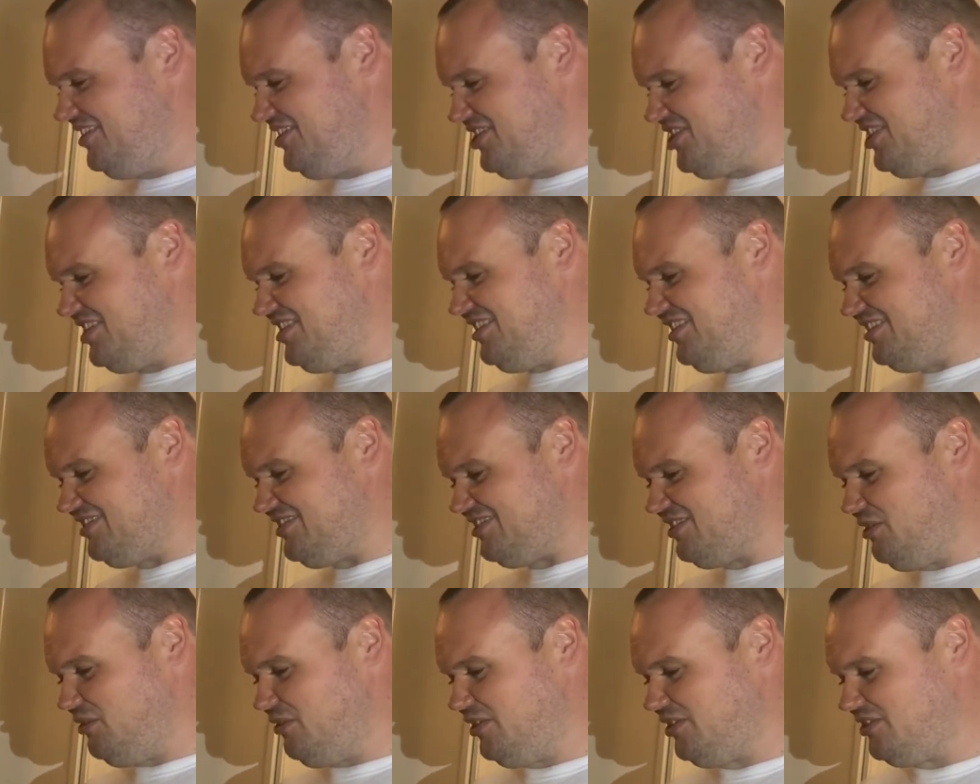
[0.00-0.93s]
She is
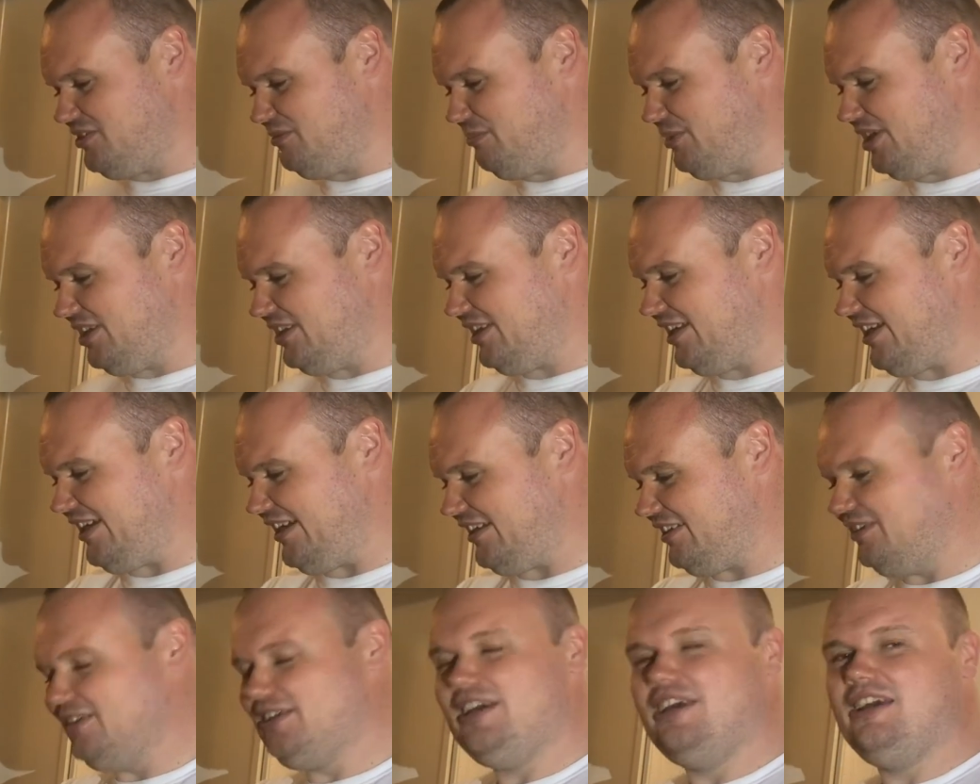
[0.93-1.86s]
going to be like,
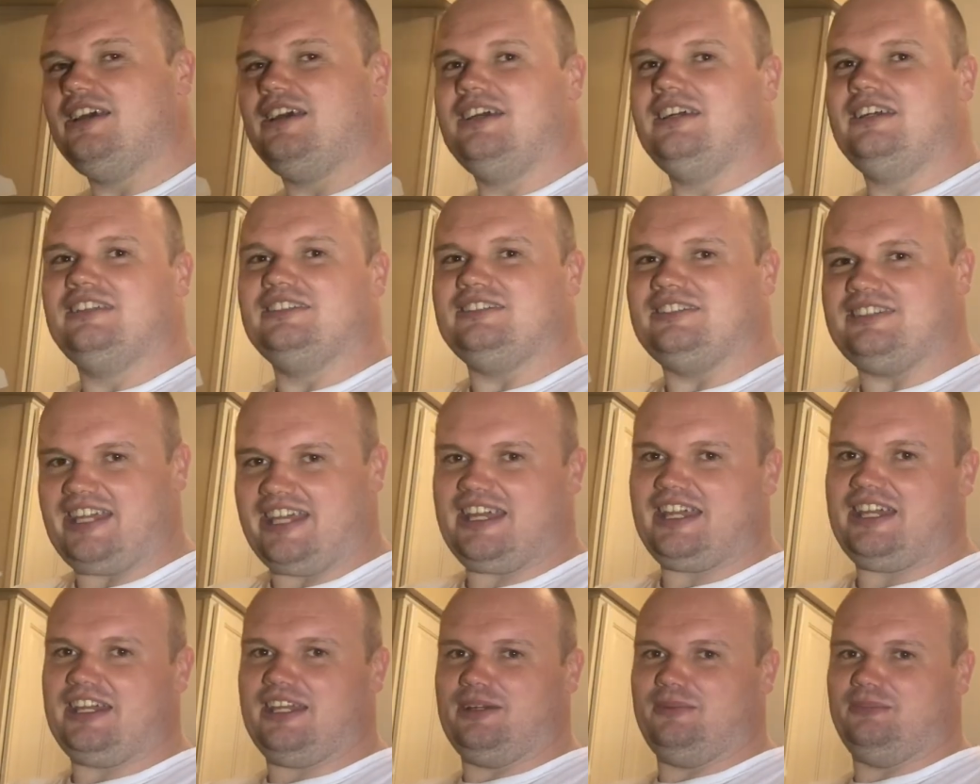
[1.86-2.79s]

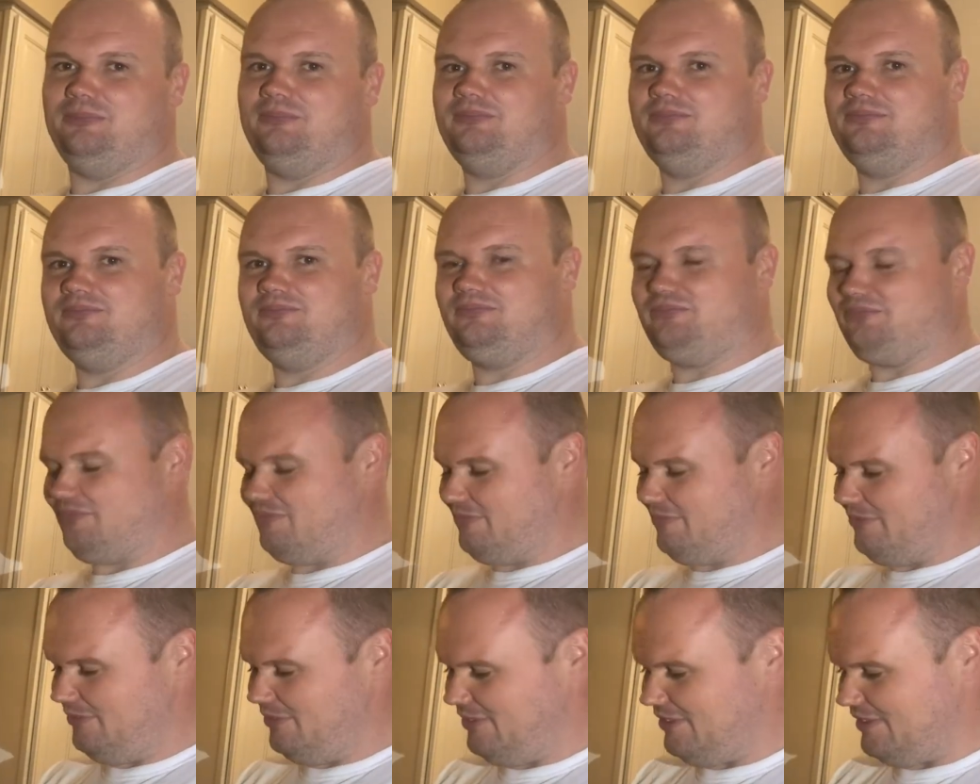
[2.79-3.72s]
damn,
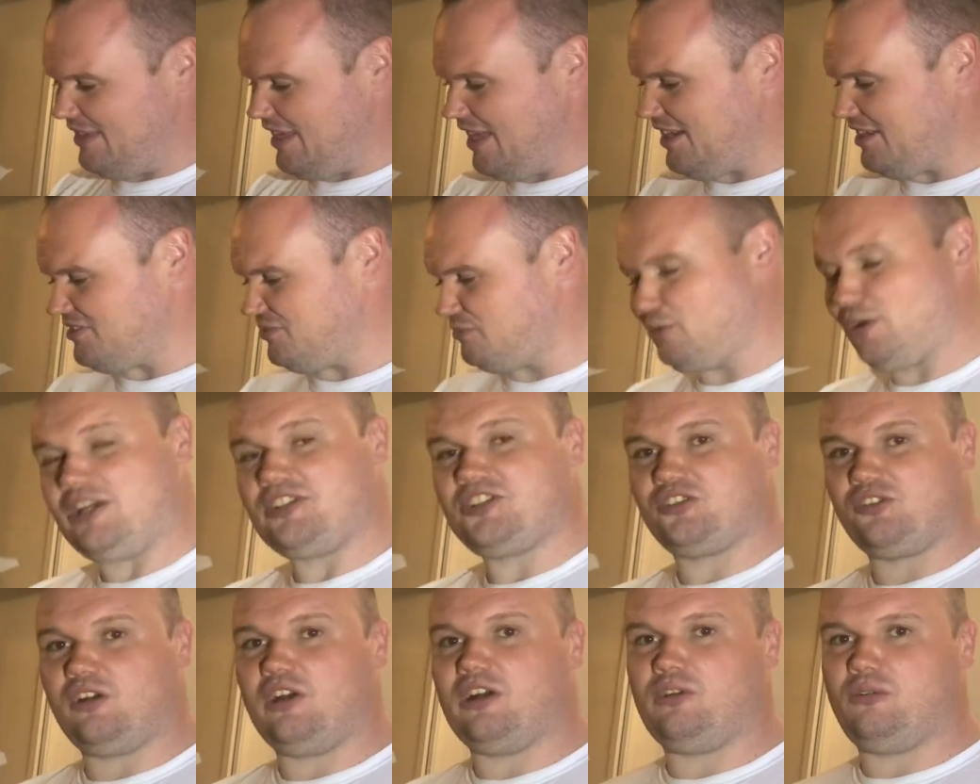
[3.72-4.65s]
that is
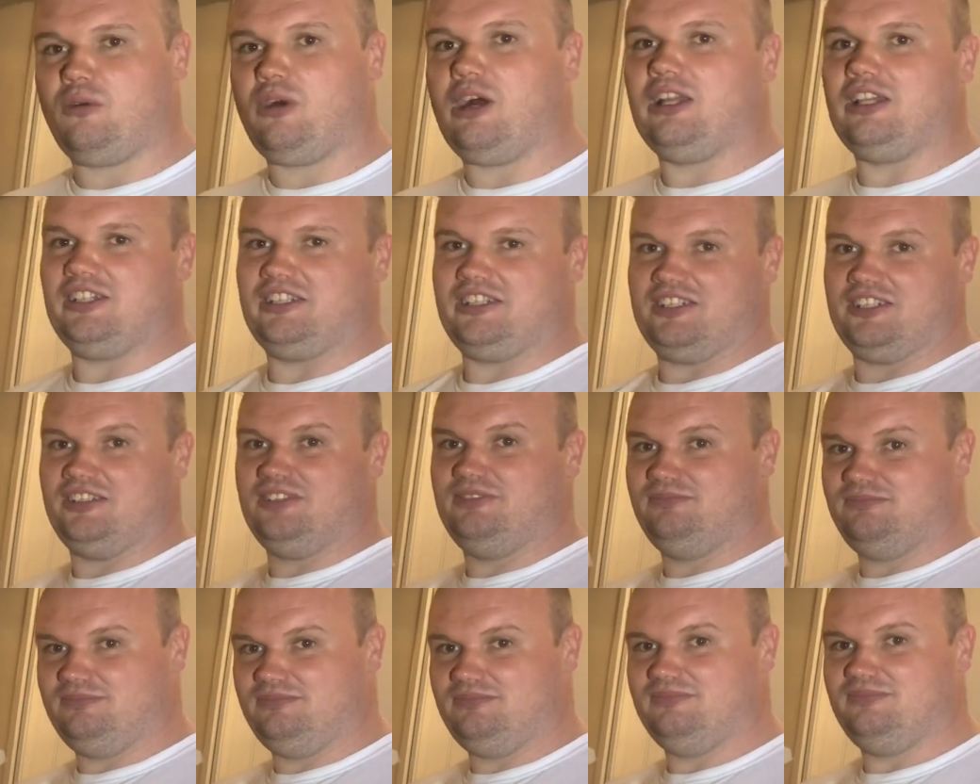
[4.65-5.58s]
restaurant quality.
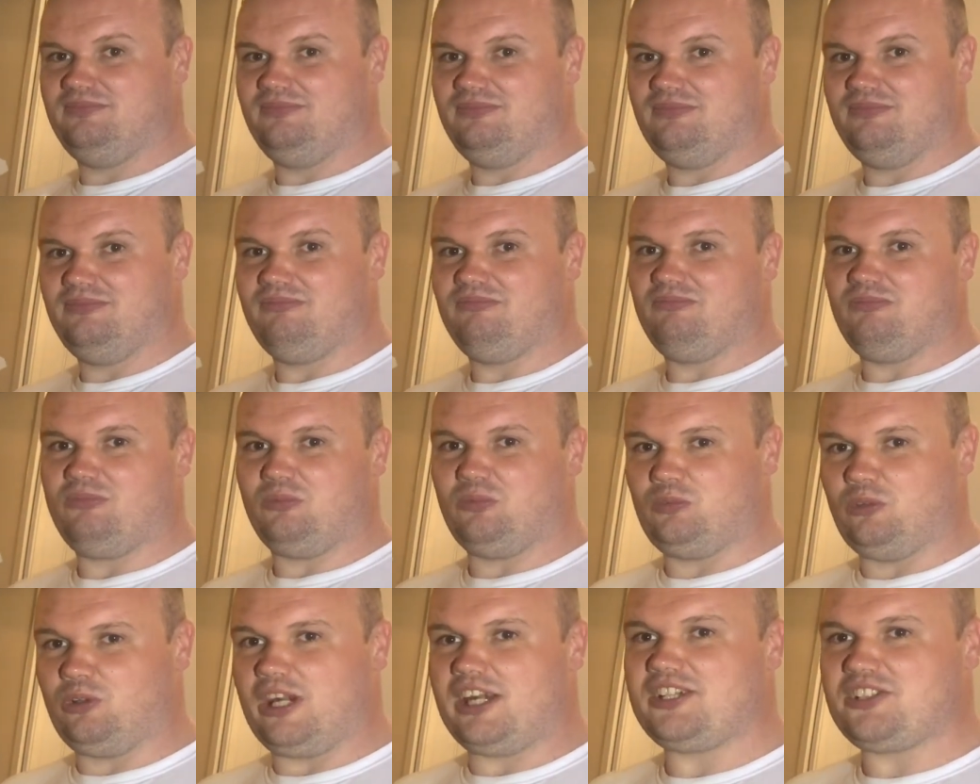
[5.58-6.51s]

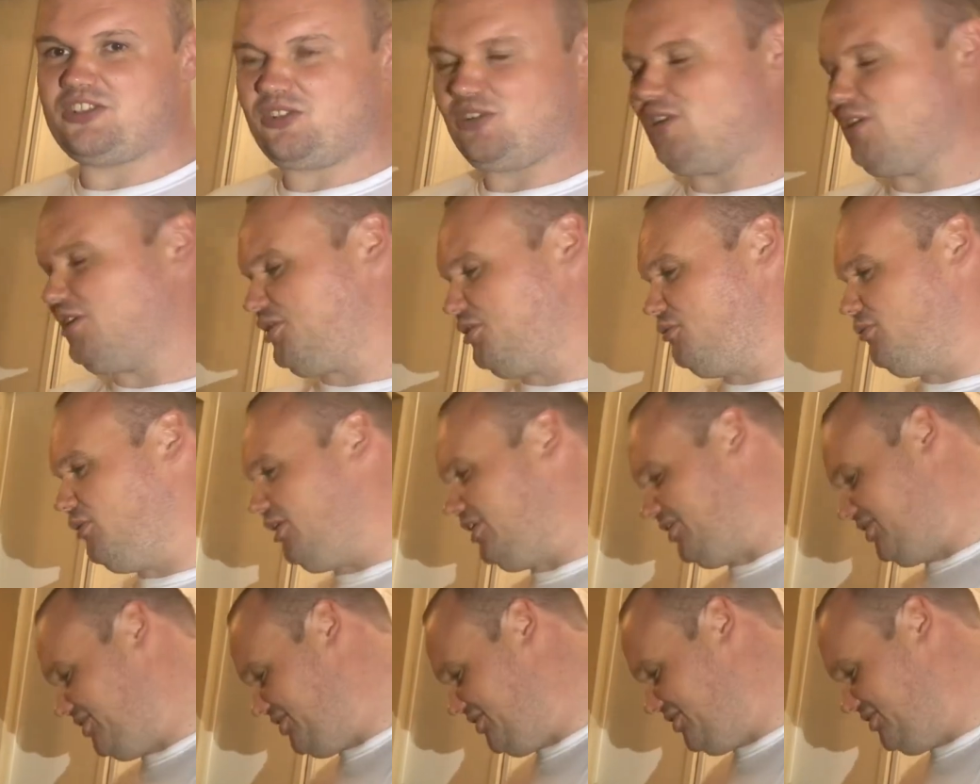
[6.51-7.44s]
Restaurant
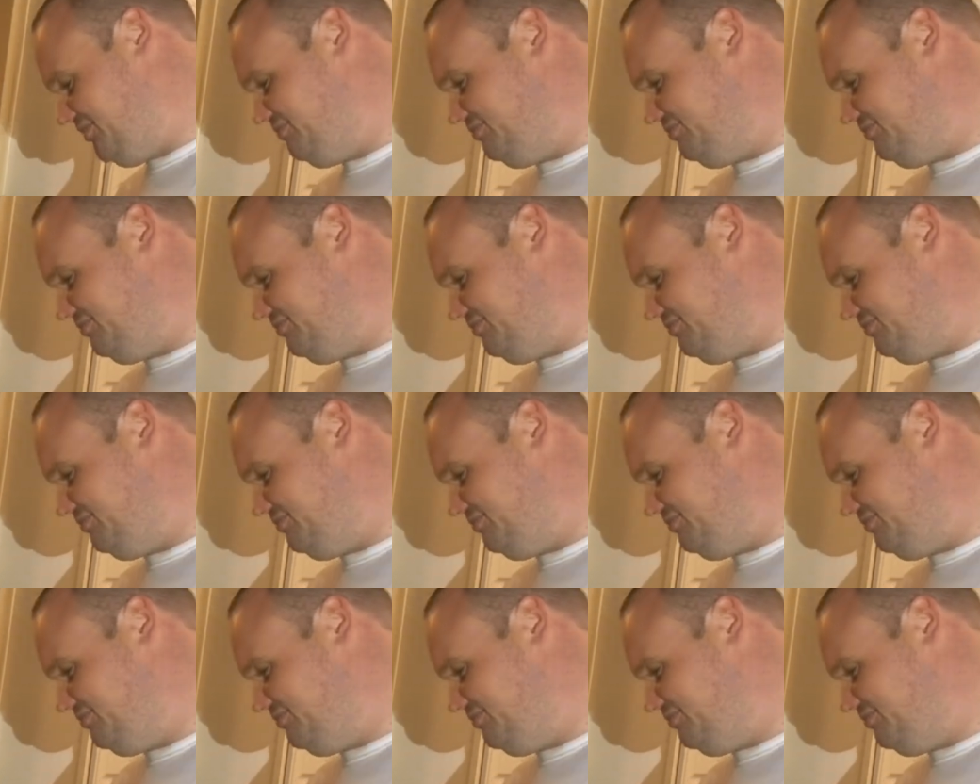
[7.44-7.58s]
quality.